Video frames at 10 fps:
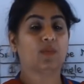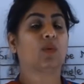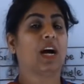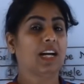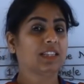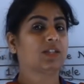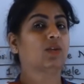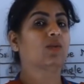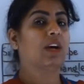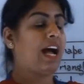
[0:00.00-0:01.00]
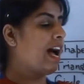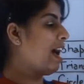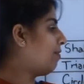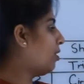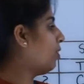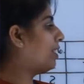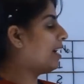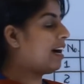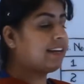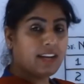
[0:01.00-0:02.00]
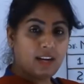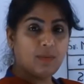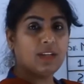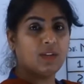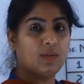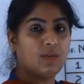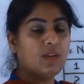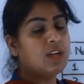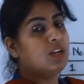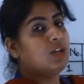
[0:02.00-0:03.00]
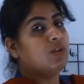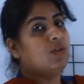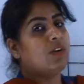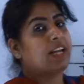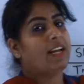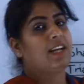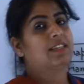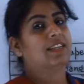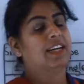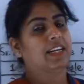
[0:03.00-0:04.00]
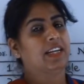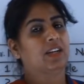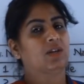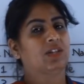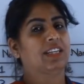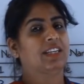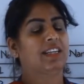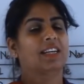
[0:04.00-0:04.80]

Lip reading: once you have your data with you, you can answer any question.